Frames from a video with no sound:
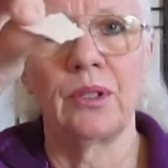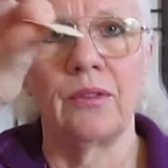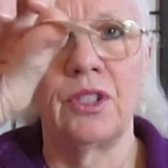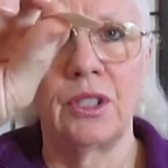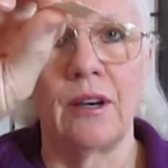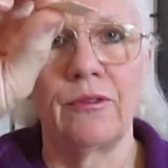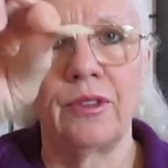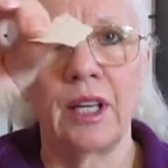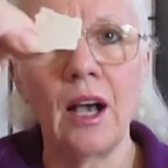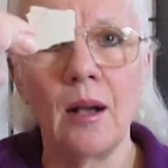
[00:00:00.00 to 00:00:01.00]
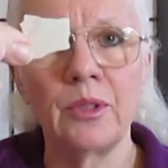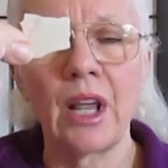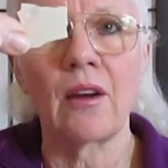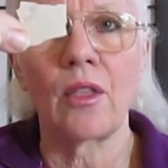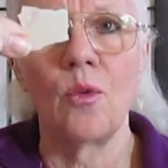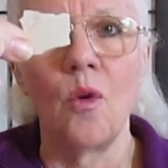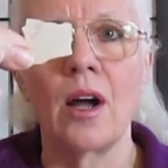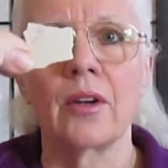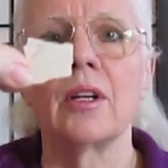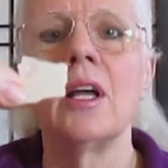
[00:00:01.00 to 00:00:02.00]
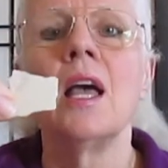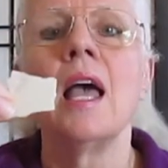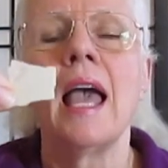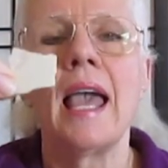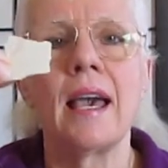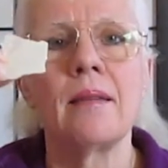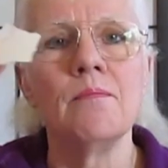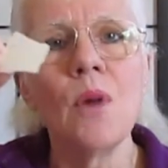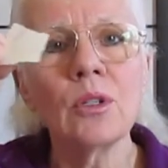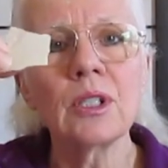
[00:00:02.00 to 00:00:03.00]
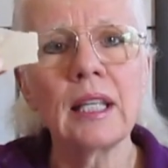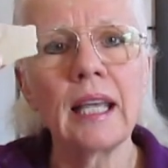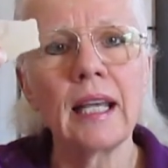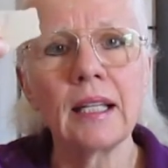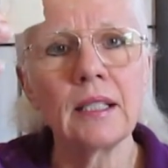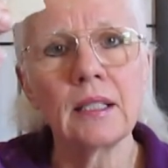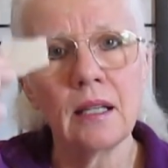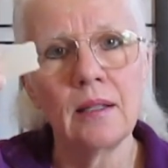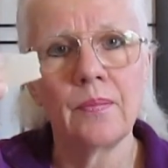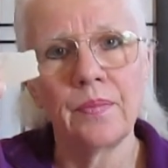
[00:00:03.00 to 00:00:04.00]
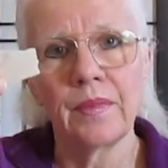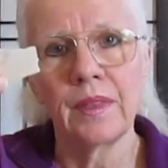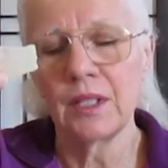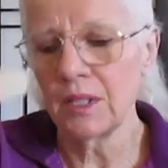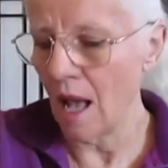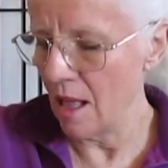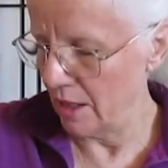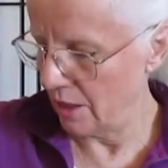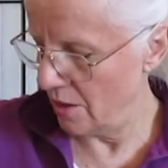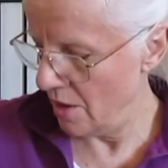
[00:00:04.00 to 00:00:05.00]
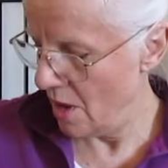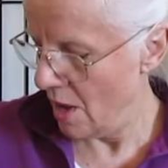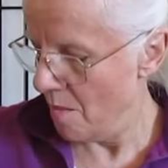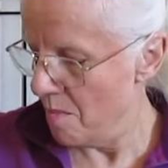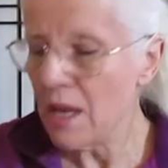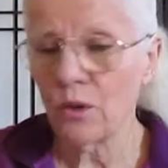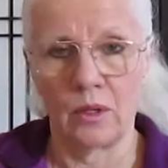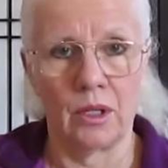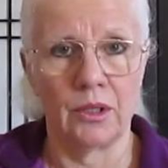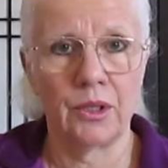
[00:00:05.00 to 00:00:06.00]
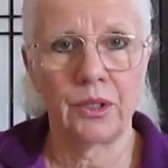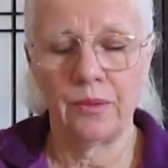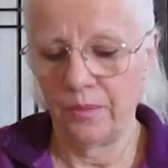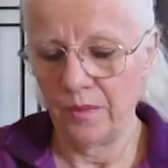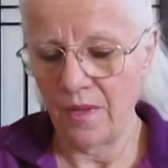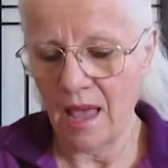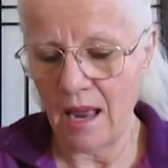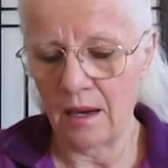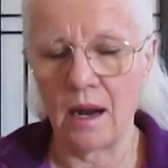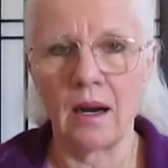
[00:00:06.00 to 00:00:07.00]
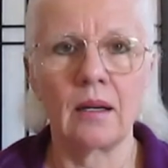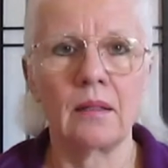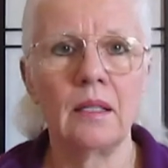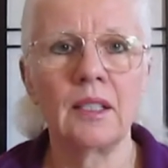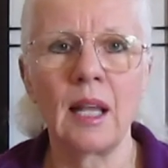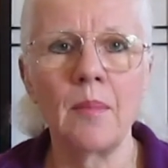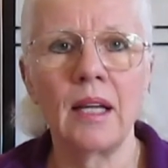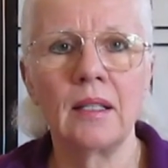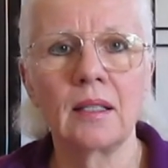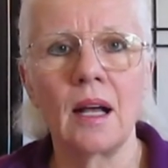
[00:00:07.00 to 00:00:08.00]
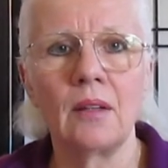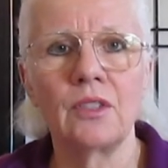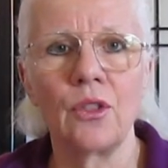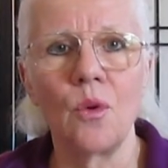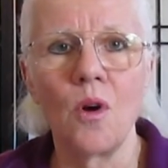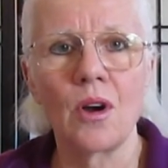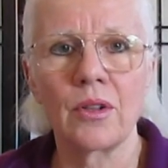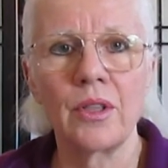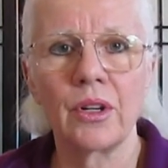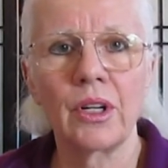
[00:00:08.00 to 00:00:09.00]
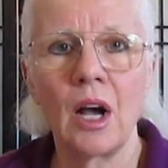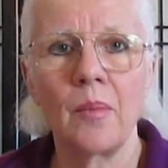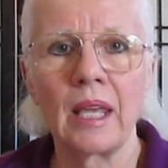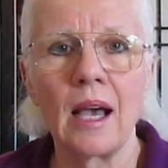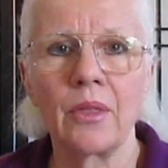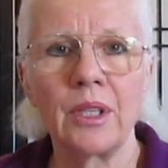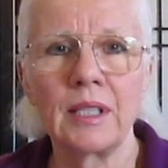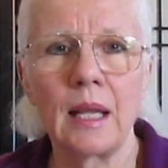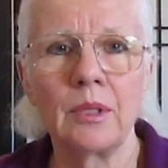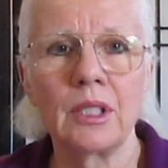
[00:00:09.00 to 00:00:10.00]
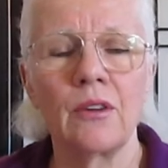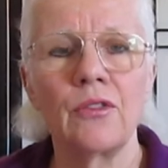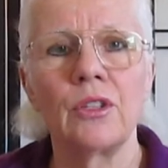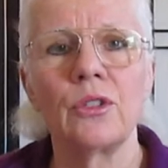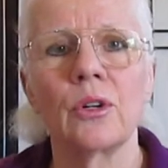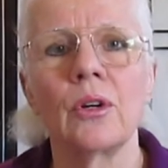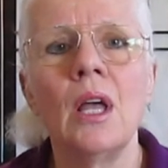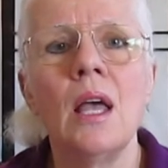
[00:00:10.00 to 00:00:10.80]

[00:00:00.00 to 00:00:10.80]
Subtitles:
of stuff that comes out of the water. And mostly it's the solid minerals that are semi-dissolved in the water that are coming out. The same stuff that your